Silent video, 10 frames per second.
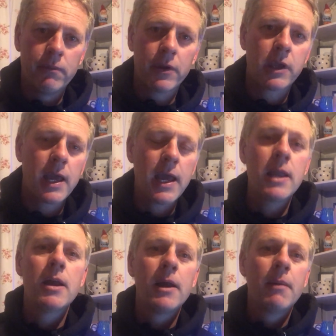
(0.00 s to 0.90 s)

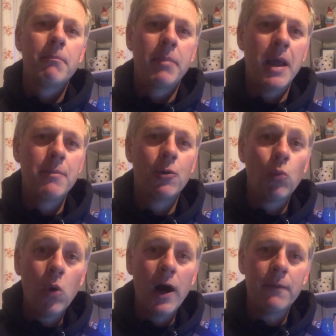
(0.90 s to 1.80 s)
Okay, paper
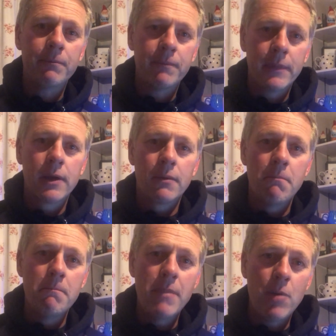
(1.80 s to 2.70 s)
1,
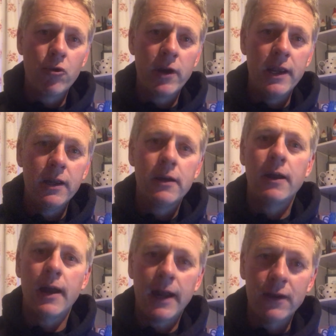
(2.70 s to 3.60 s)
memory
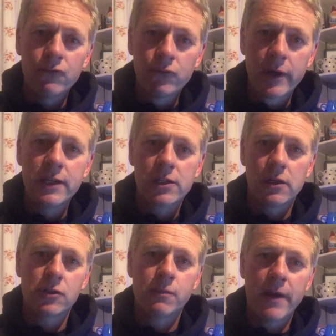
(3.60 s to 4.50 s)
and
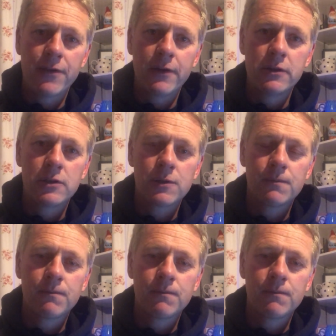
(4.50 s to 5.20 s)
research methods.